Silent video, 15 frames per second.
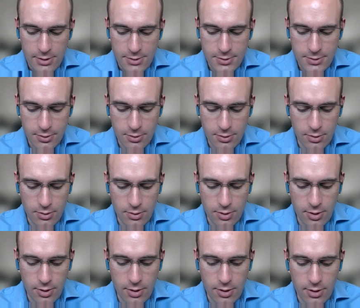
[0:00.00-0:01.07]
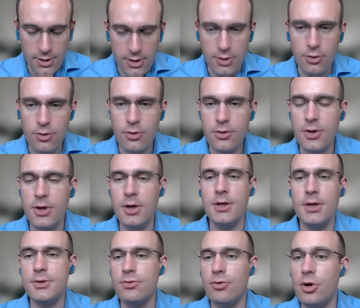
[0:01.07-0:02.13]
So the other
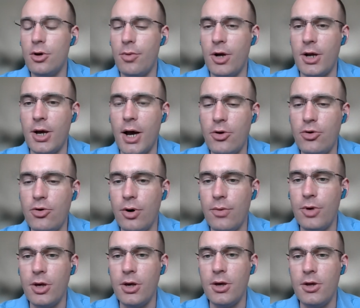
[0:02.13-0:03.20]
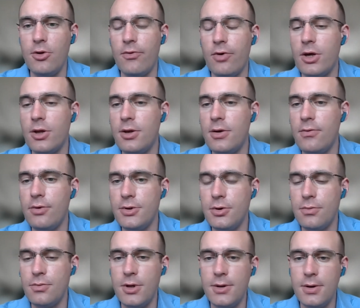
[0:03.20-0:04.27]
thing is really about how you are being innovative with
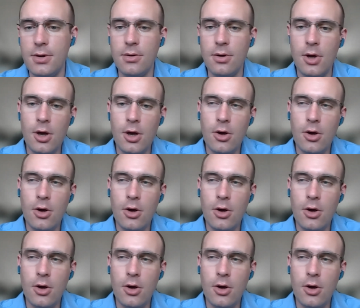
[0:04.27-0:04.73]
your meeting.